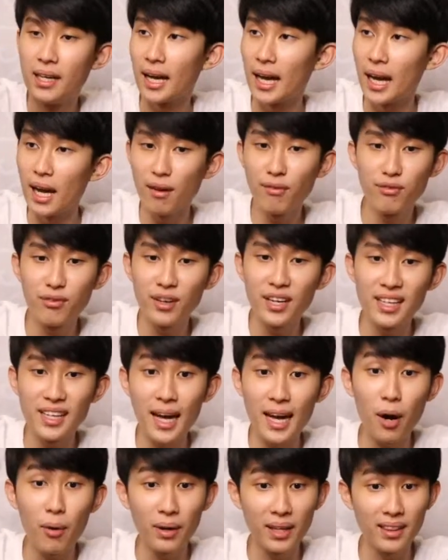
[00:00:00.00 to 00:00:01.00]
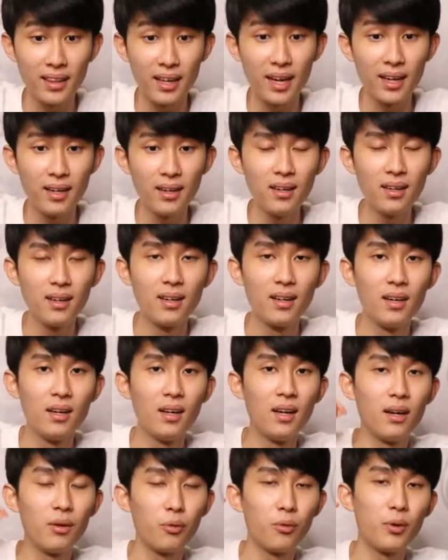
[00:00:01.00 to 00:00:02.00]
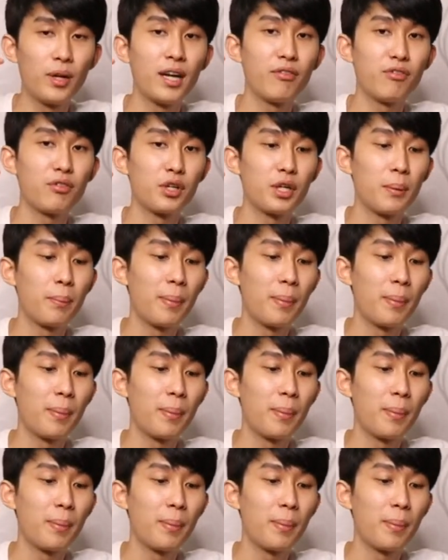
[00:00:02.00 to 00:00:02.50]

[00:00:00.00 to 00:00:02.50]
every now and then, whenever